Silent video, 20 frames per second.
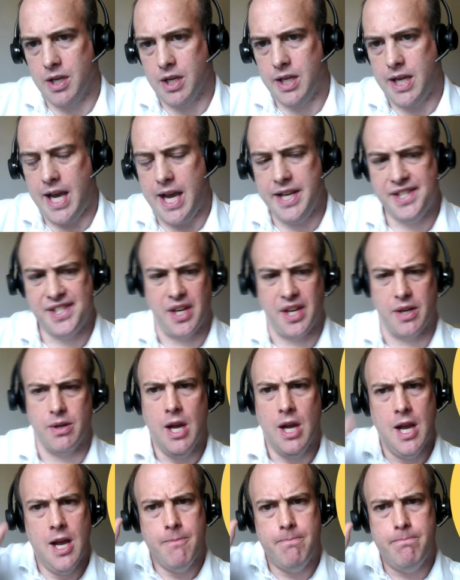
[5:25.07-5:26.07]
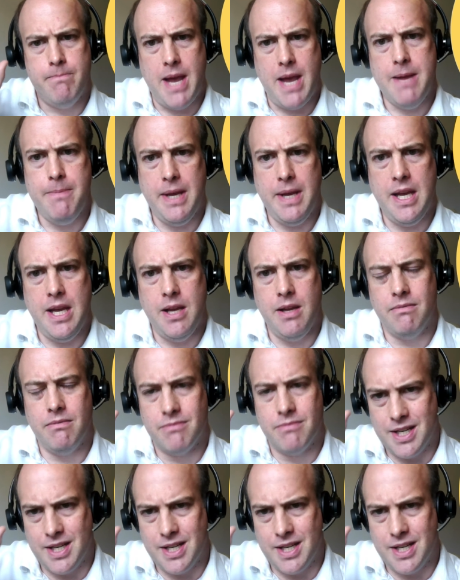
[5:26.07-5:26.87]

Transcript: Okay, so maybe